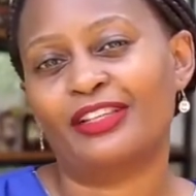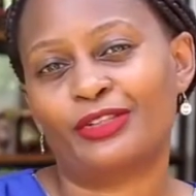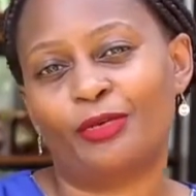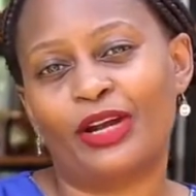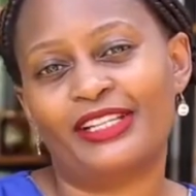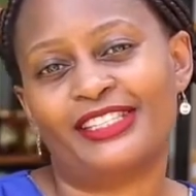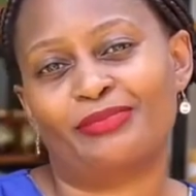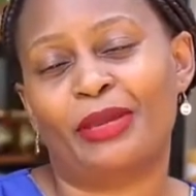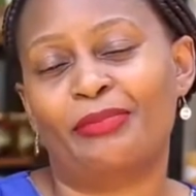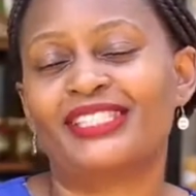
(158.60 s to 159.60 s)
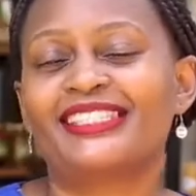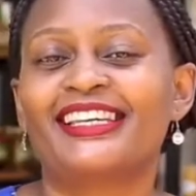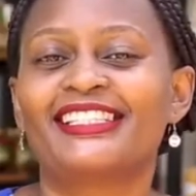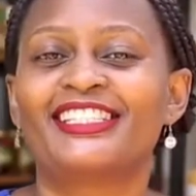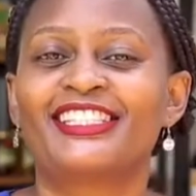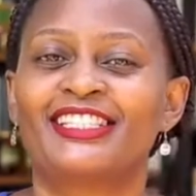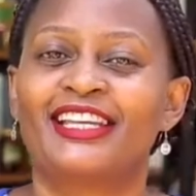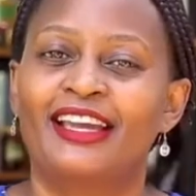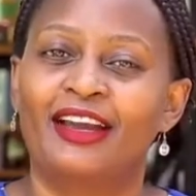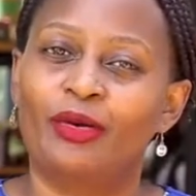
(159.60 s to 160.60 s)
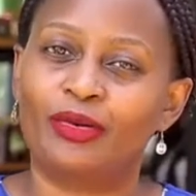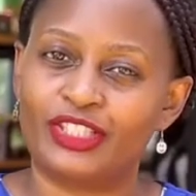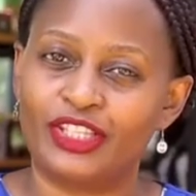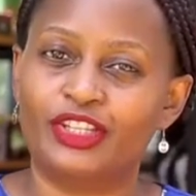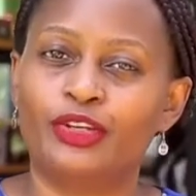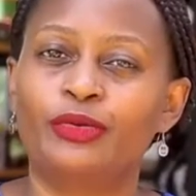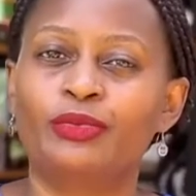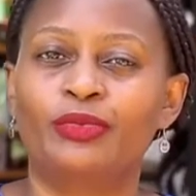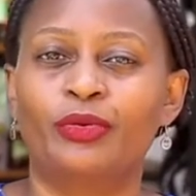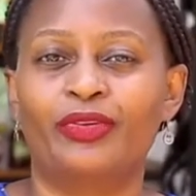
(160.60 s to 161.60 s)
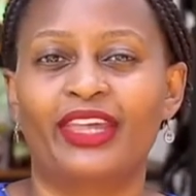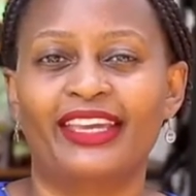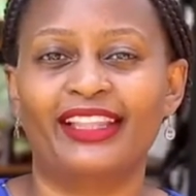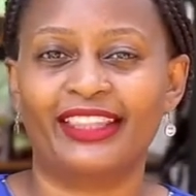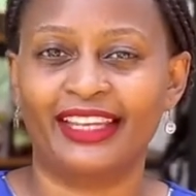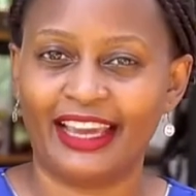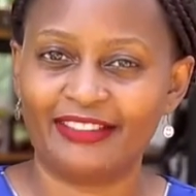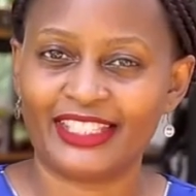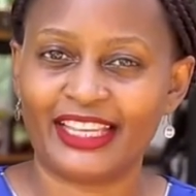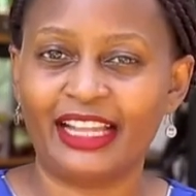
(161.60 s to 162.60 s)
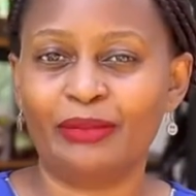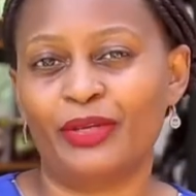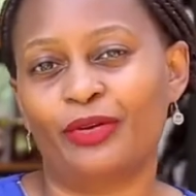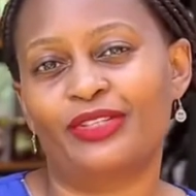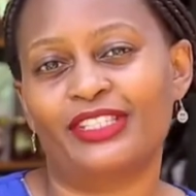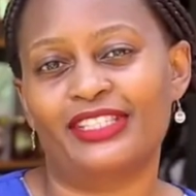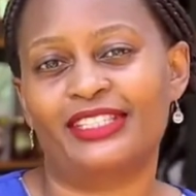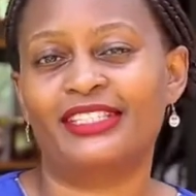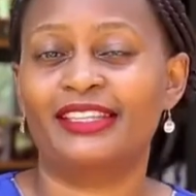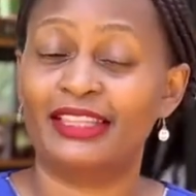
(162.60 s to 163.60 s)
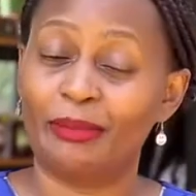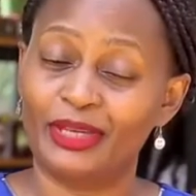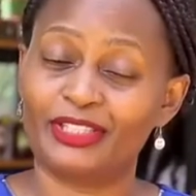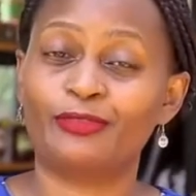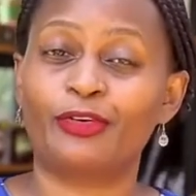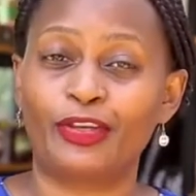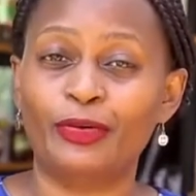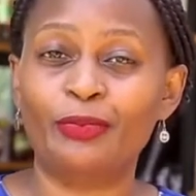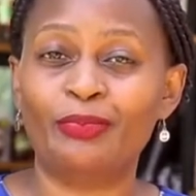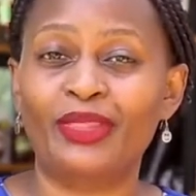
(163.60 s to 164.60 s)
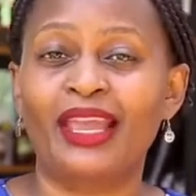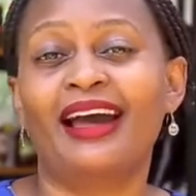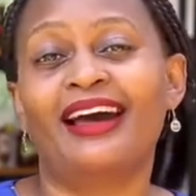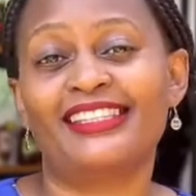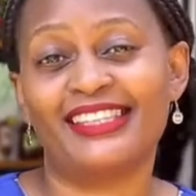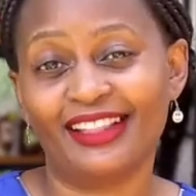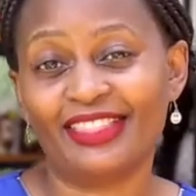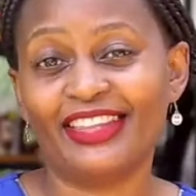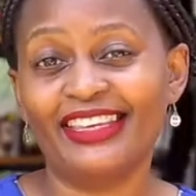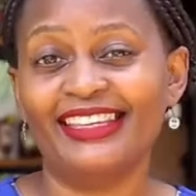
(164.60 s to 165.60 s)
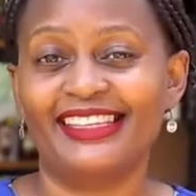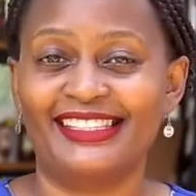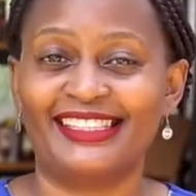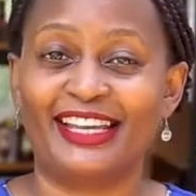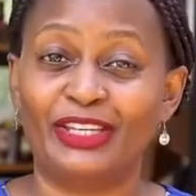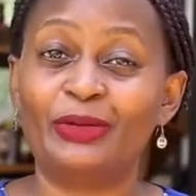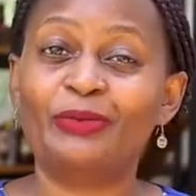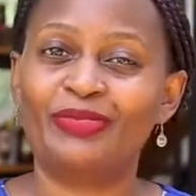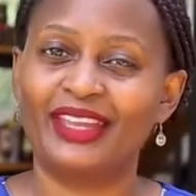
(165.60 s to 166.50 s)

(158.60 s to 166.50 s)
So what is my message? Continue with a healthy lifestyle, because it's the best for you, and healthy is the new